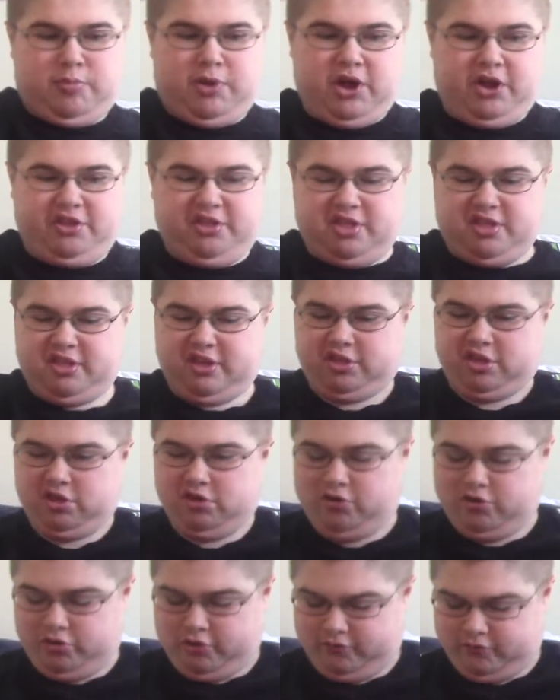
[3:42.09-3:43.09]
butts that's
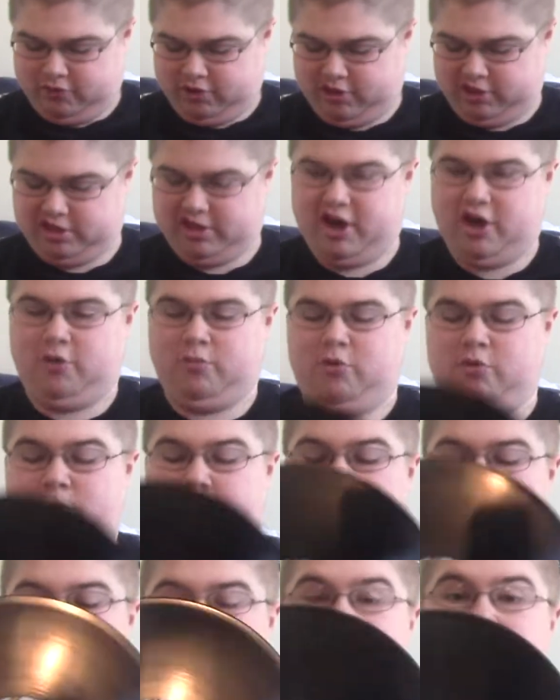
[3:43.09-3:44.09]
all over this album.
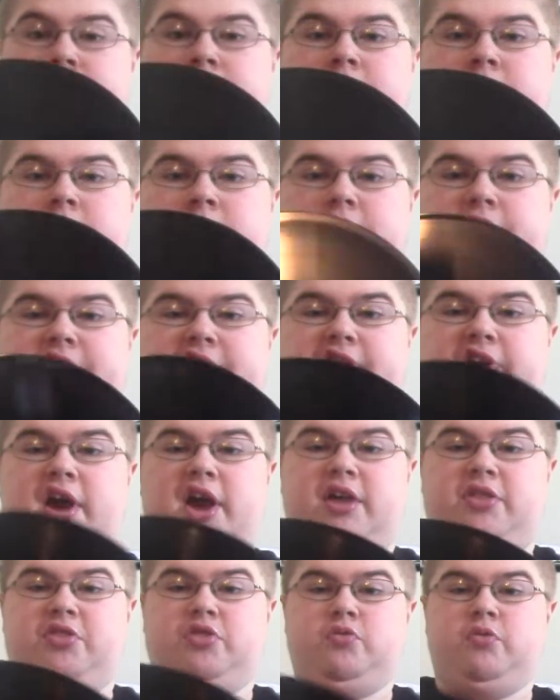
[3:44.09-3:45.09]

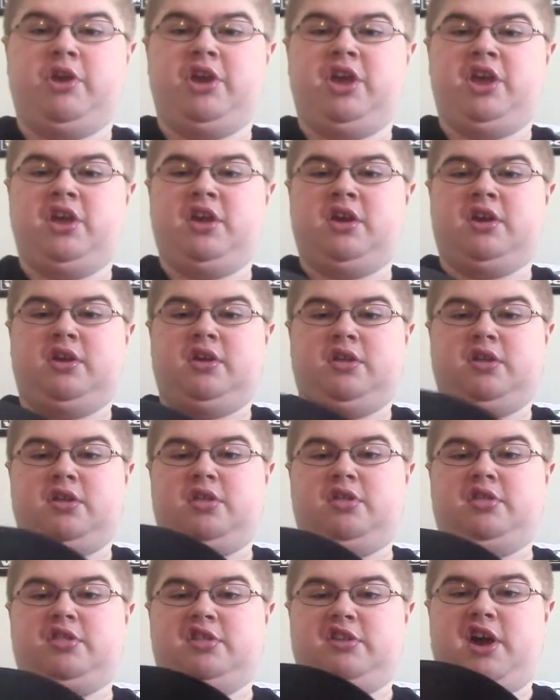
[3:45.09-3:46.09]
Side 3,
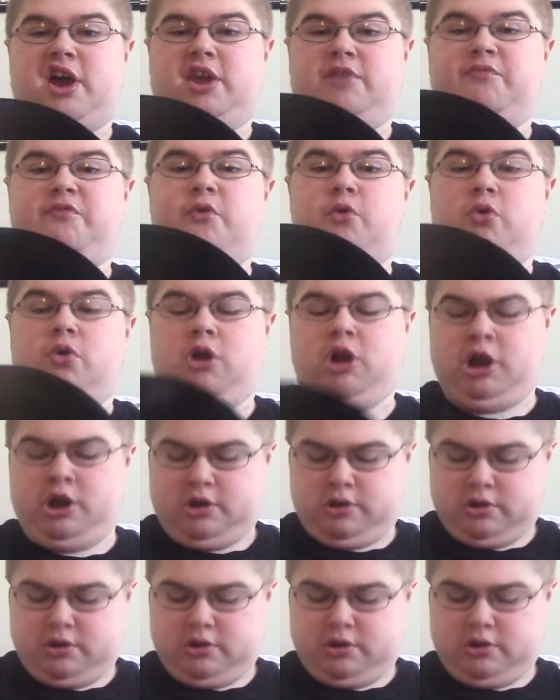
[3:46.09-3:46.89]
side 4.